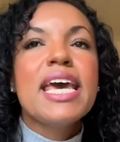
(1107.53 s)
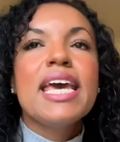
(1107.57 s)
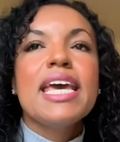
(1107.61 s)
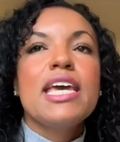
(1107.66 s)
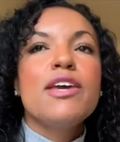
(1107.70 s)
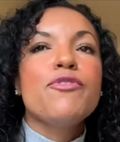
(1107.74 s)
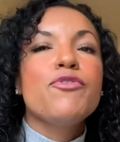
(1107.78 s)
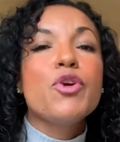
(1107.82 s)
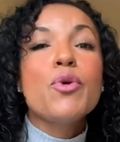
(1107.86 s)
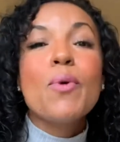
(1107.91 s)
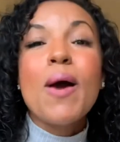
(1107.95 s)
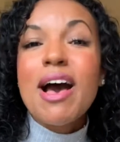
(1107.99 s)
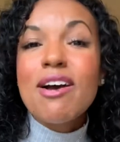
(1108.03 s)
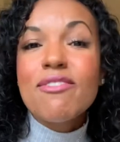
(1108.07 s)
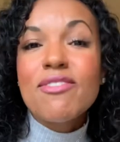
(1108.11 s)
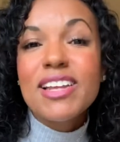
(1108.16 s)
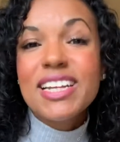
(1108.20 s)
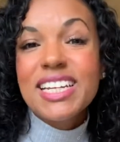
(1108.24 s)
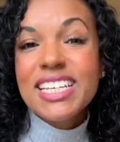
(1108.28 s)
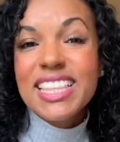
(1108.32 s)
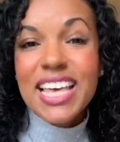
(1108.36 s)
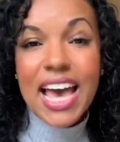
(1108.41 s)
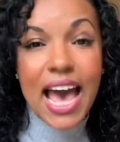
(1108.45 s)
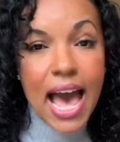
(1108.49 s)
If you have
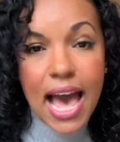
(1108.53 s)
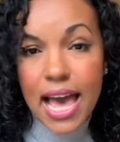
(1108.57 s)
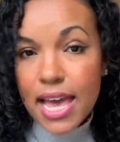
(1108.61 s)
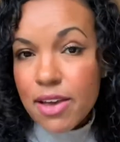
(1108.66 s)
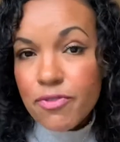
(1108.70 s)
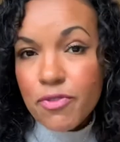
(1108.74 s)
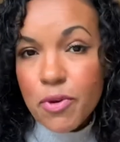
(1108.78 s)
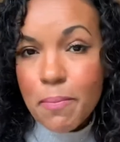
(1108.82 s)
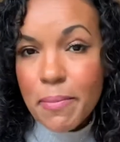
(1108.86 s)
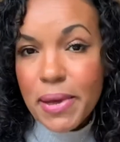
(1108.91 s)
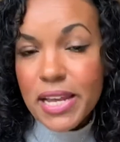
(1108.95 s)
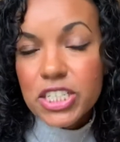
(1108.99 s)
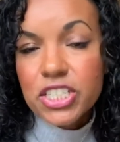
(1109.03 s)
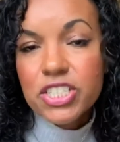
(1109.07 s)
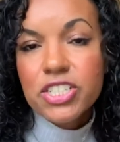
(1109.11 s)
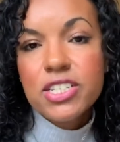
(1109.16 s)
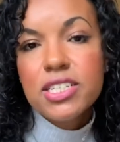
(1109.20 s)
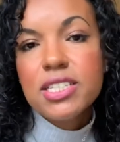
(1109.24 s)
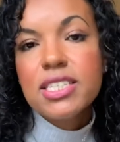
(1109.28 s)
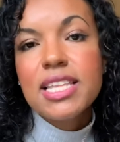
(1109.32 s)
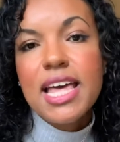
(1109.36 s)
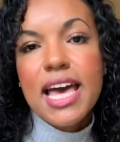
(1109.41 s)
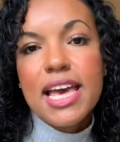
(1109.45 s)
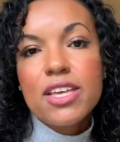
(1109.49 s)
any that I haven't
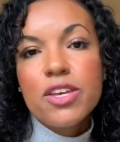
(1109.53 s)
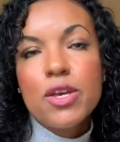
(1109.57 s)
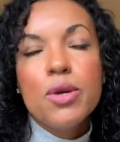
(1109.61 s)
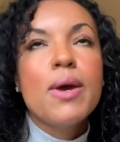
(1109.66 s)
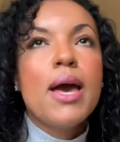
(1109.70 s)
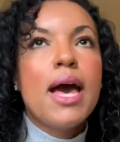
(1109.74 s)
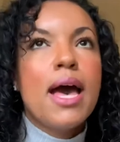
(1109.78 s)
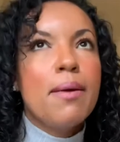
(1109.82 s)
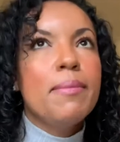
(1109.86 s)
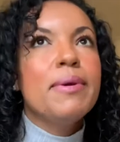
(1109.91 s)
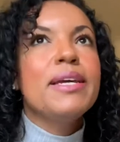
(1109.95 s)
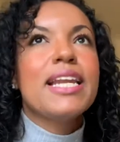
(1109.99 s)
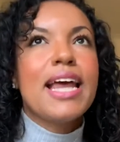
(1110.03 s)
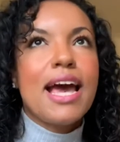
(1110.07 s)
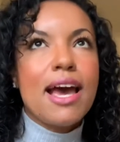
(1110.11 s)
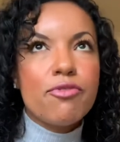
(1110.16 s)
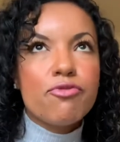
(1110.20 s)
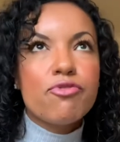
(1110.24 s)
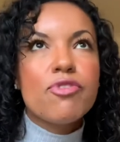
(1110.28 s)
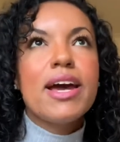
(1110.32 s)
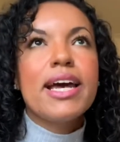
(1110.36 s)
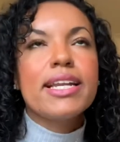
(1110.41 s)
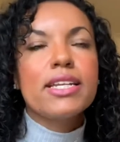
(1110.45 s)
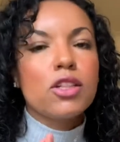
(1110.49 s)
mentioned that you, I mean,
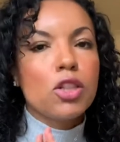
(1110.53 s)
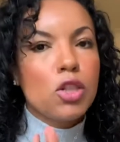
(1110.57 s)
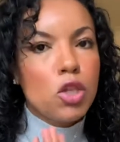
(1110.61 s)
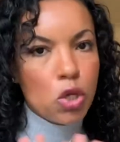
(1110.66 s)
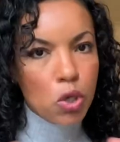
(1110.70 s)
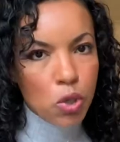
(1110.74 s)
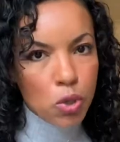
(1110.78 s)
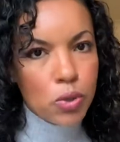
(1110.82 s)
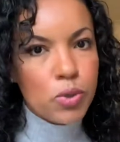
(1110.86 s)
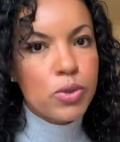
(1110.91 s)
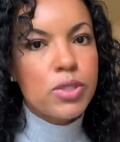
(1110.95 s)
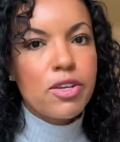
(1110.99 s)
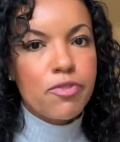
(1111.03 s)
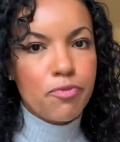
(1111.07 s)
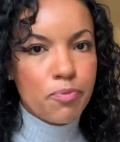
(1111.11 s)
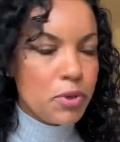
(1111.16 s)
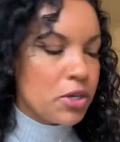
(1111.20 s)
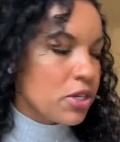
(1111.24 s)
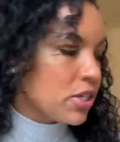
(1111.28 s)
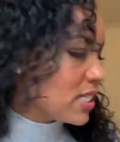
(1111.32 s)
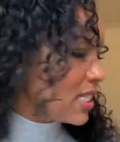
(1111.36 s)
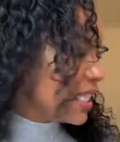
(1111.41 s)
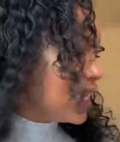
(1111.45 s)
I've read loads of books.